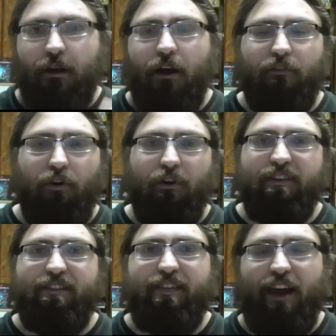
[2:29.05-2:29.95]
Of
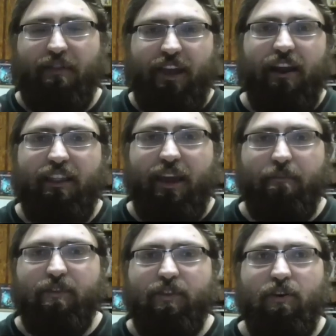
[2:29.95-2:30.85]
course, at the end of the
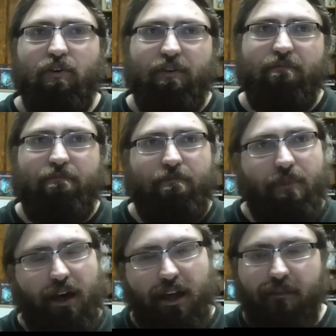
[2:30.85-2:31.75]
episode,
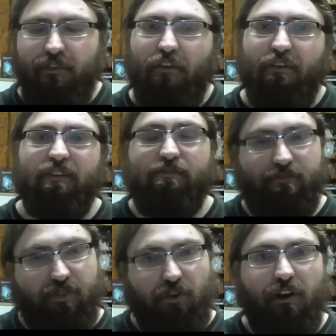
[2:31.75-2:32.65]
even though there's
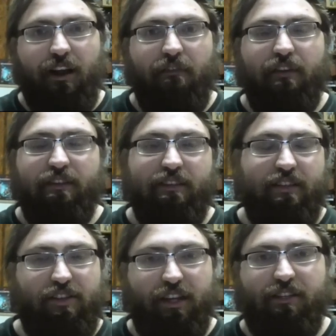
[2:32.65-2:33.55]
strong evidence to
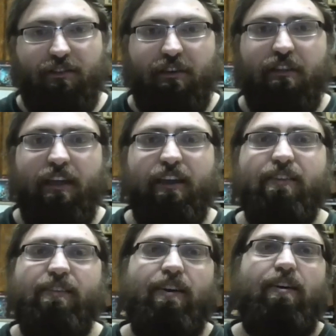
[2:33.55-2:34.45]
suggest certain
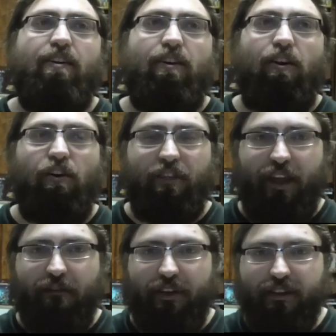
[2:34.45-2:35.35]
things, all
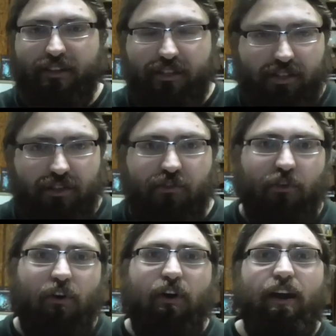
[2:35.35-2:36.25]
the evidence is
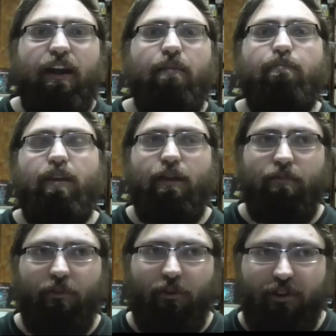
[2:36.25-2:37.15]
destroyed,
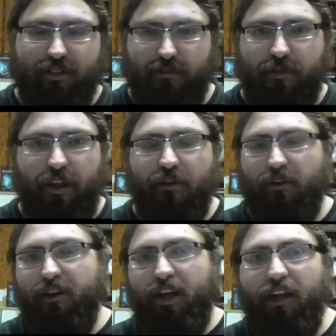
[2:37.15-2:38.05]
people disappear
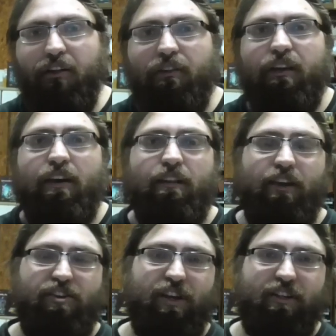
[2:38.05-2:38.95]
or killed,
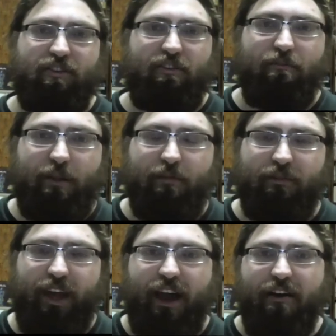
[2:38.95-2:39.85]
they shut certain people
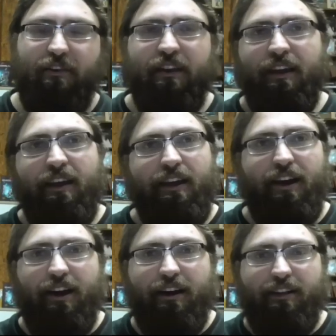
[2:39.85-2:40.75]
down.
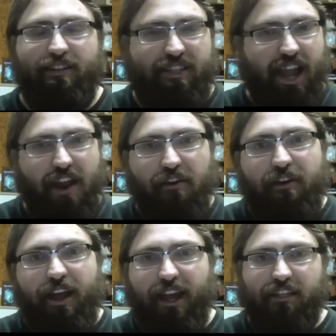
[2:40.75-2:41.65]

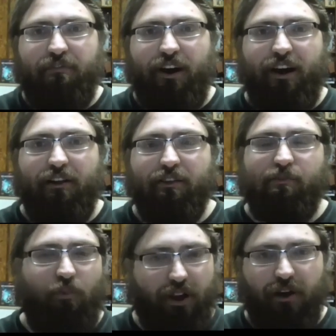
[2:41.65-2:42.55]
Standard
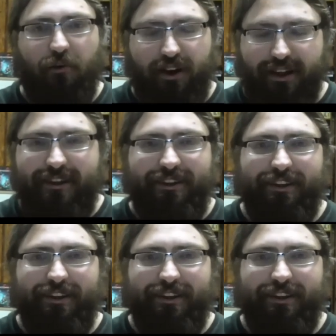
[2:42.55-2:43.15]
X-Files 101.